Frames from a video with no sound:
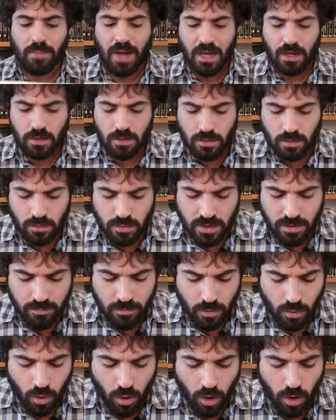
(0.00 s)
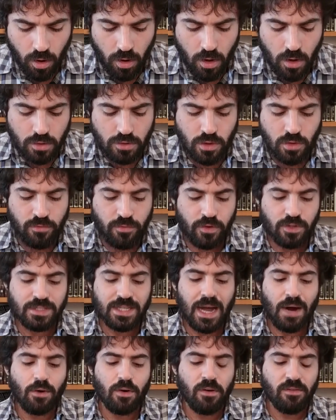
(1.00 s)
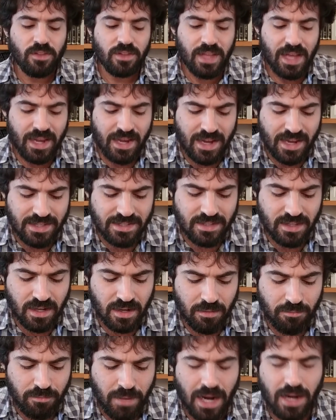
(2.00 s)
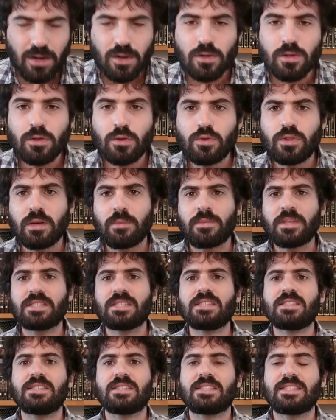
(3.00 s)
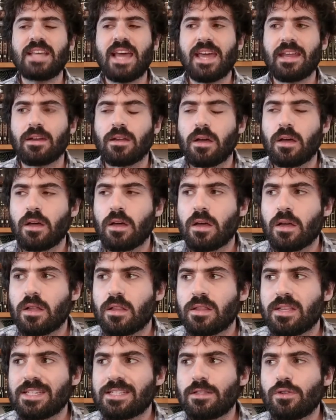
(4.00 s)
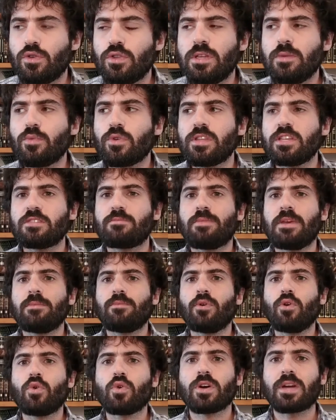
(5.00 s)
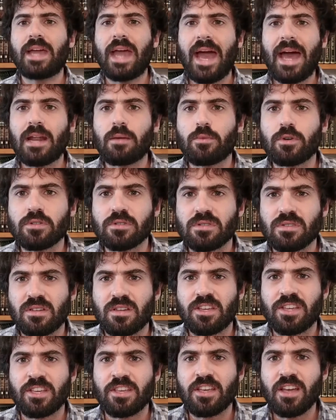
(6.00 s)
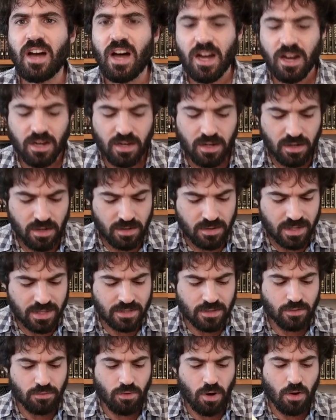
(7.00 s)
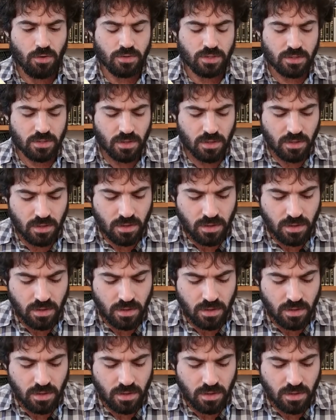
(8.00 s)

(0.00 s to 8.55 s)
Michael Ludim. Oh, so the first hour of the day is the Michael Ludim. This is insane. These Ludim were these people who were cannibals. Yuck. That's gross.